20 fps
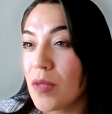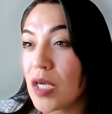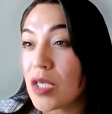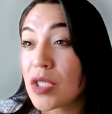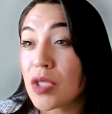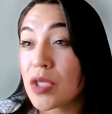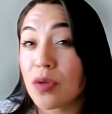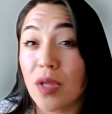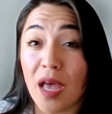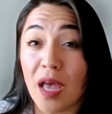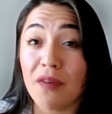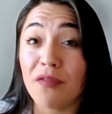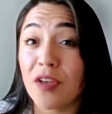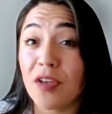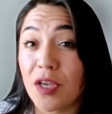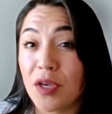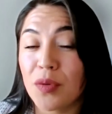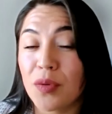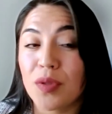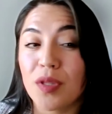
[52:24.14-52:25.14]
So the
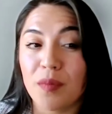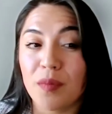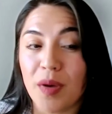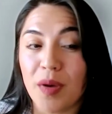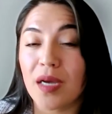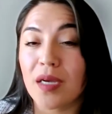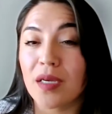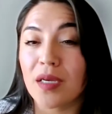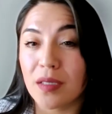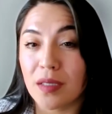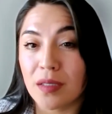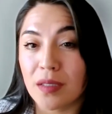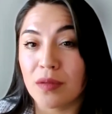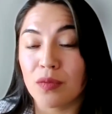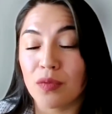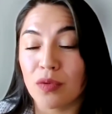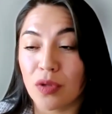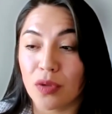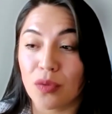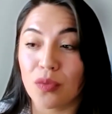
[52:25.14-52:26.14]
FAQ in the back is
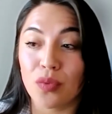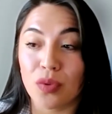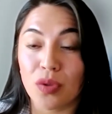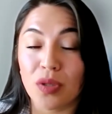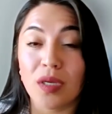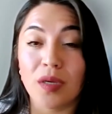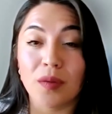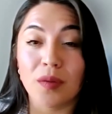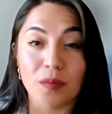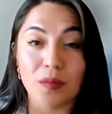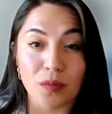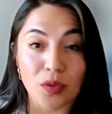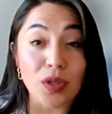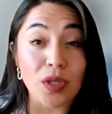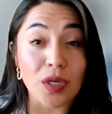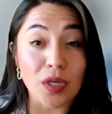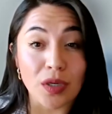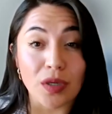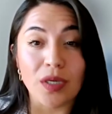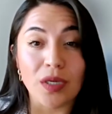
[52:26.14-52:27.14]
really, really, really
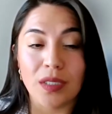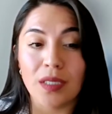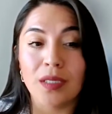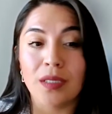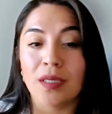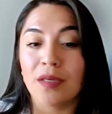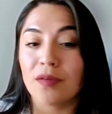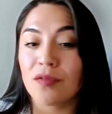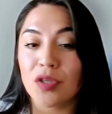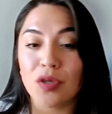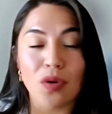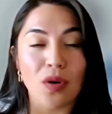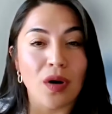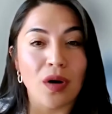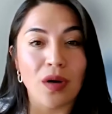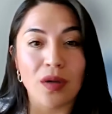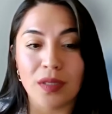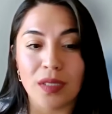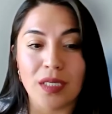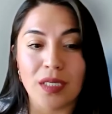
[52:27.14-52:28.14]
good. It gives you
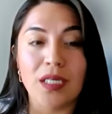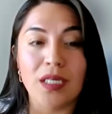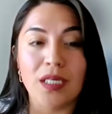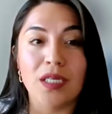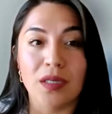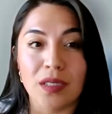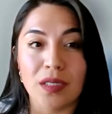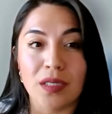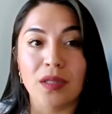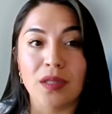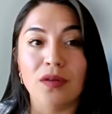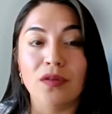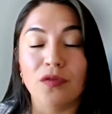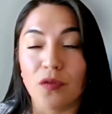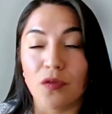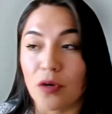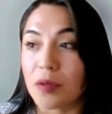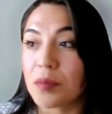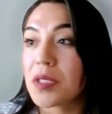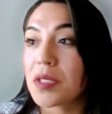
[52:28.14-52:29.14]
all the details on the
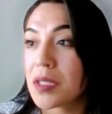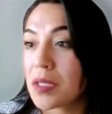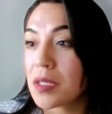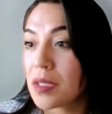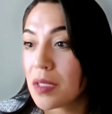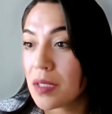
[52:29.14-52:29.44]
forms.